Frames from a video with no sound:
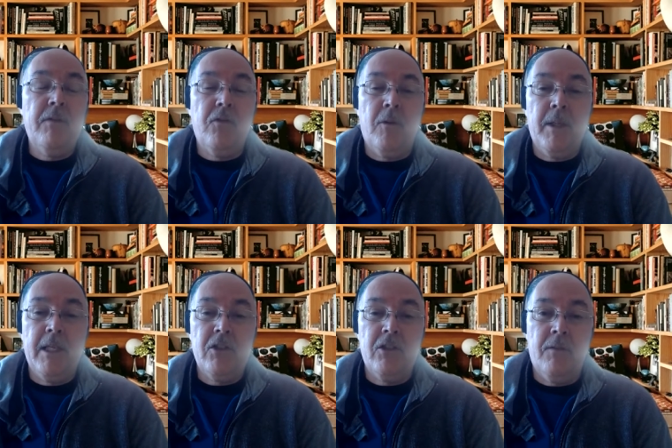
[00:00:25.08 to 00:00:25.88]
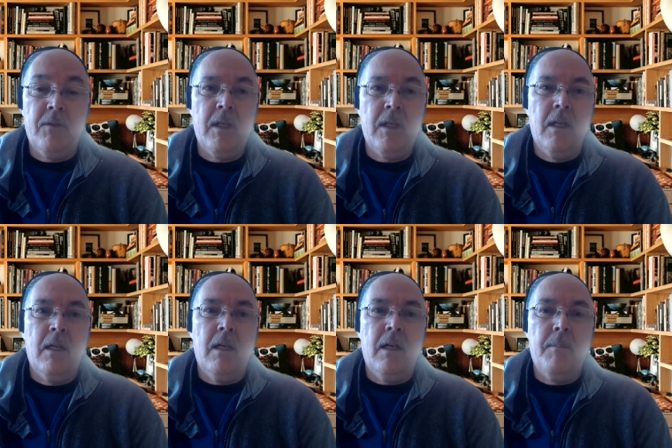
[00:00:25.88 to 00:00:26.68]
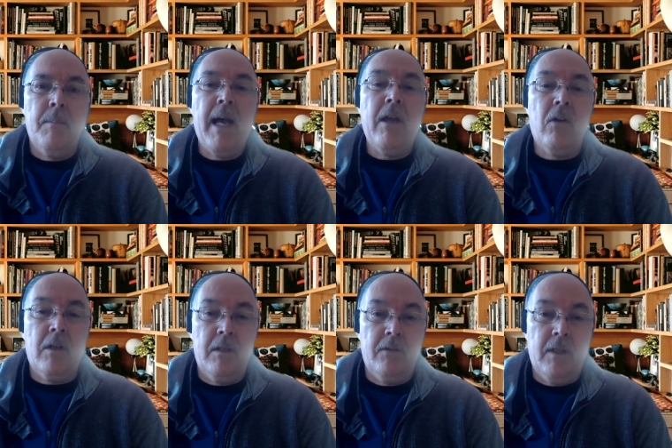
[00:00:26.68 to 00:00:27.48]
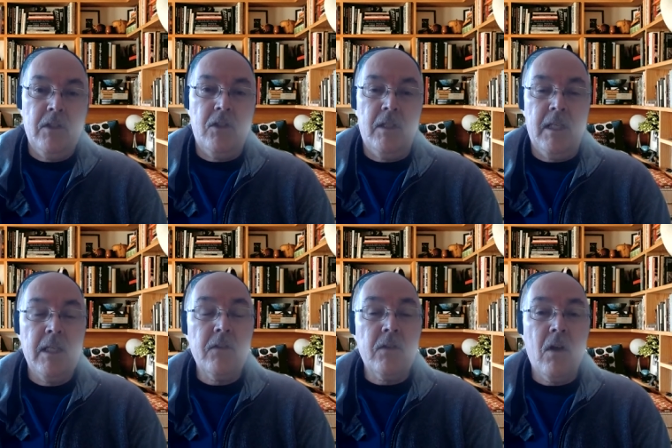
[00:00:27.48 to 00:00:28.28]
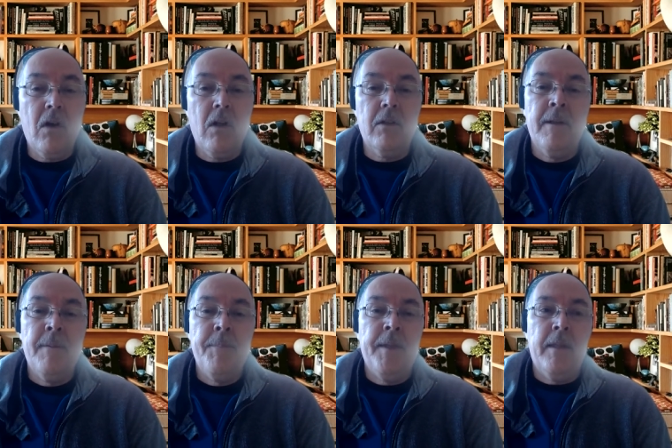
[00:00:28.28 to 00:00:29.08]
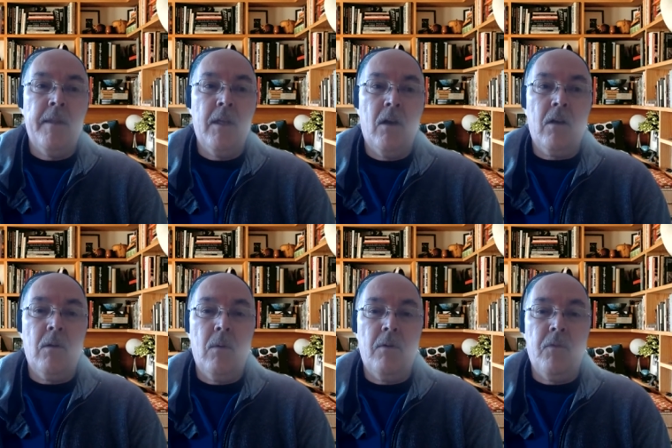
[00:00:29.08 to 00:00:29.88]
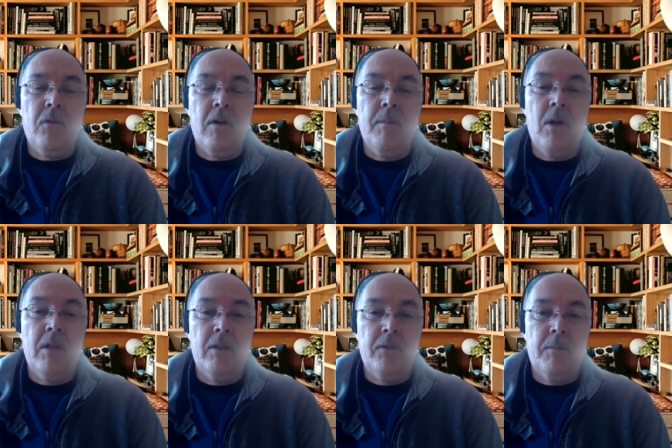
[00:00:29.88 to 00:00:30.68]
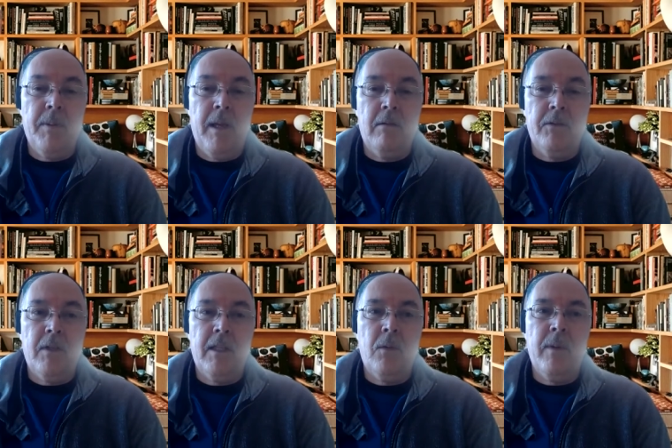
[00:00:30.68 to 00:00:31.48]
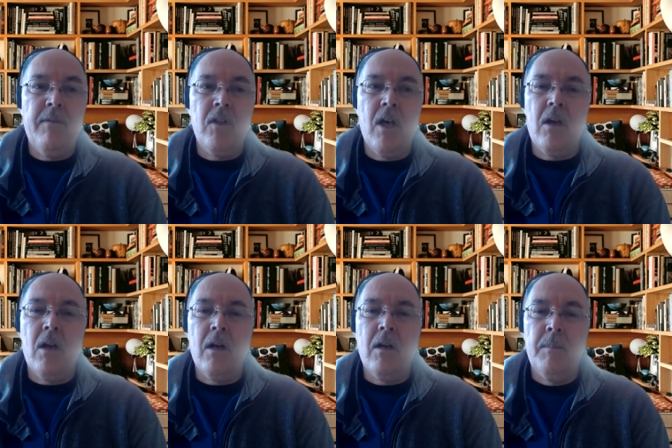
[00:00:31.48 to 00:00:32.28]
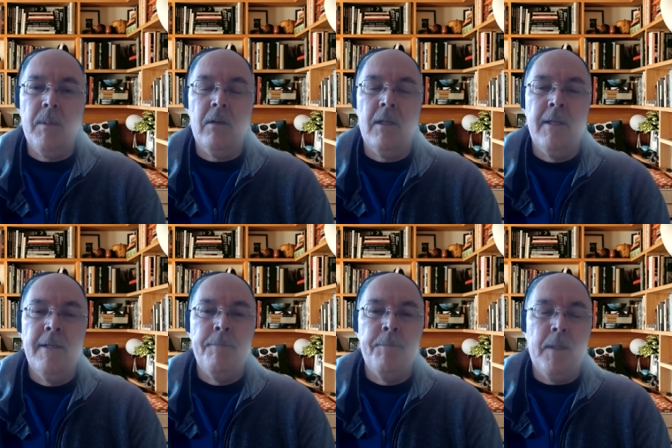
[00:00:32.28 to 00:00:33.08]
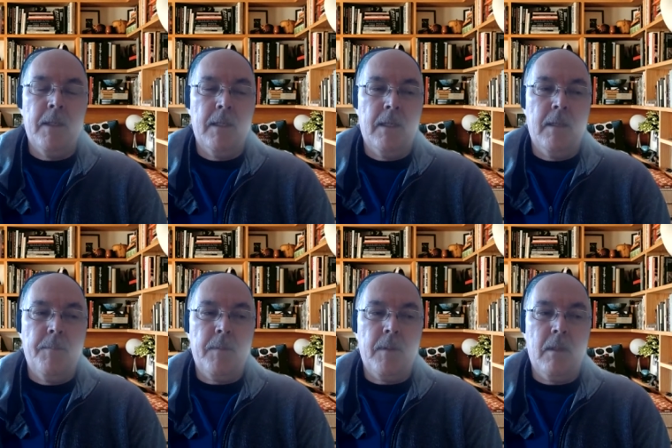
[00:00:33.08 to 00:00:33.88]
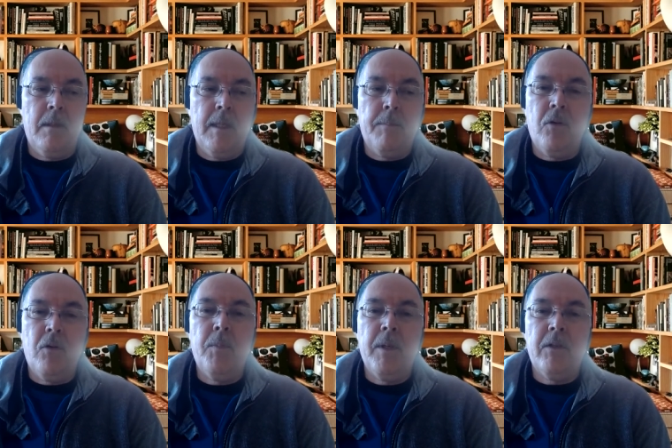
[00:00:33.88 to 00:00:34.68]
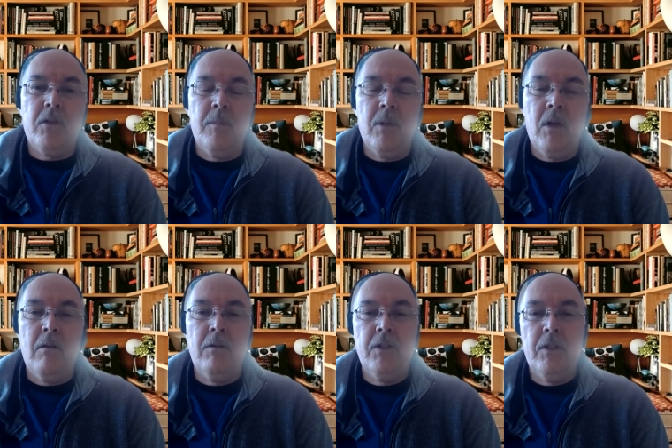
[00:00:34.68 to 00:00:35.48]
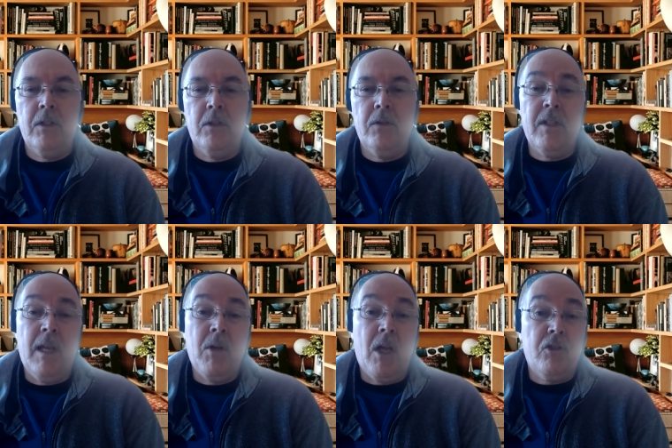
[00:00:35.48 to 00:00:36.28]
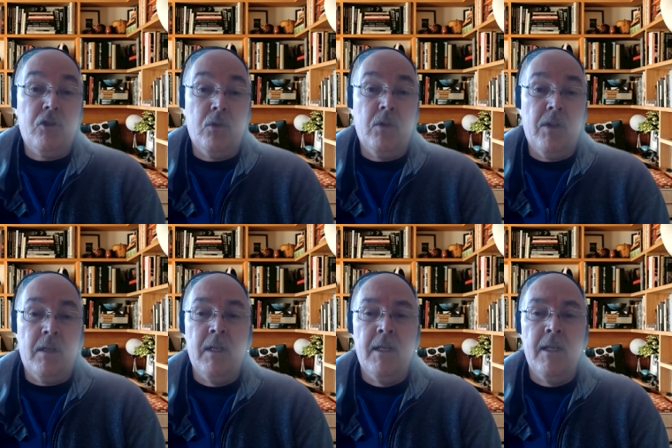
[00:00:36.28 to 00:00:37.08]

formulation of it. Uh, my organization is called the Ottawa Forum on Israel Palestine. And we've thought hard about um, the appropriate terminology to use. And I'm not sure that